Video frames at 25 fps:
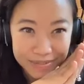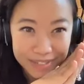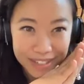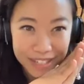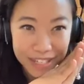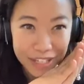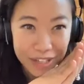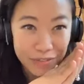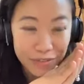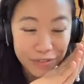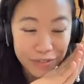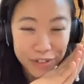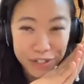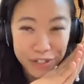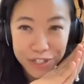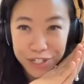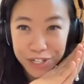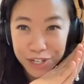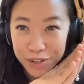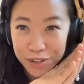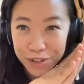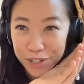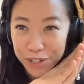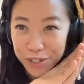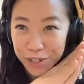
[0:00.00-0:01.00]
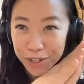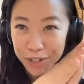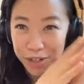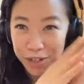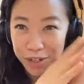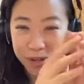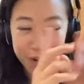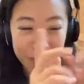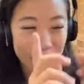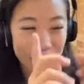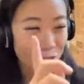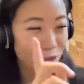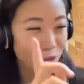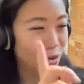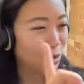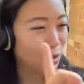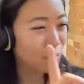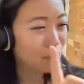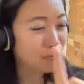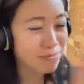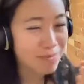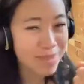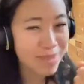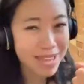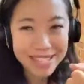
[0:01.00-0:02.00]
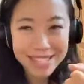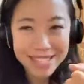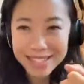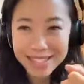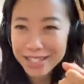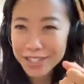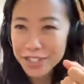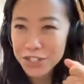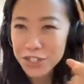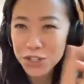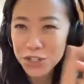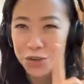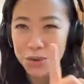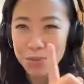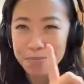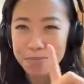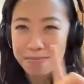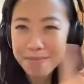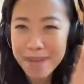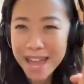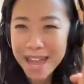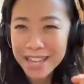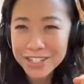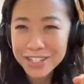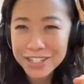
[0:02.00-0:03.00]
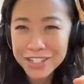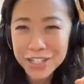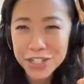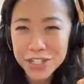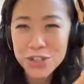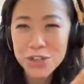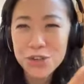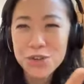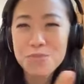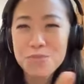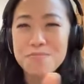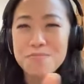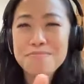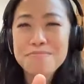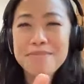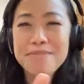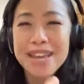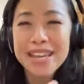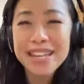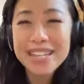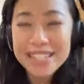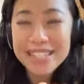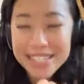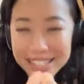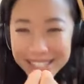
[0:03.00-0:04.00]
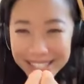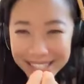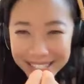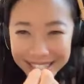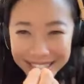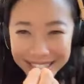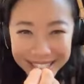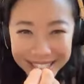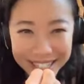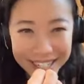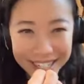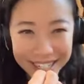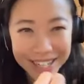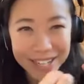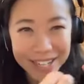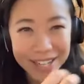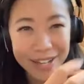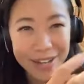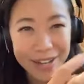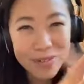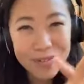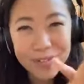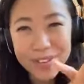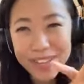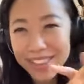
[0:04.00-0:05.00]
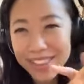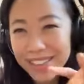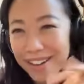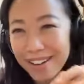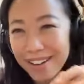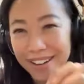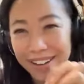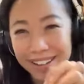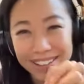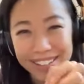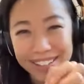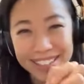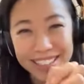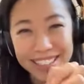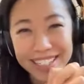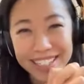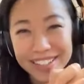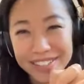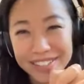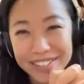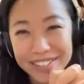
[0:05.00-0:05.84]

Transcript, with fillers: Thank you for sharing your your message, your magic, your medicine with all of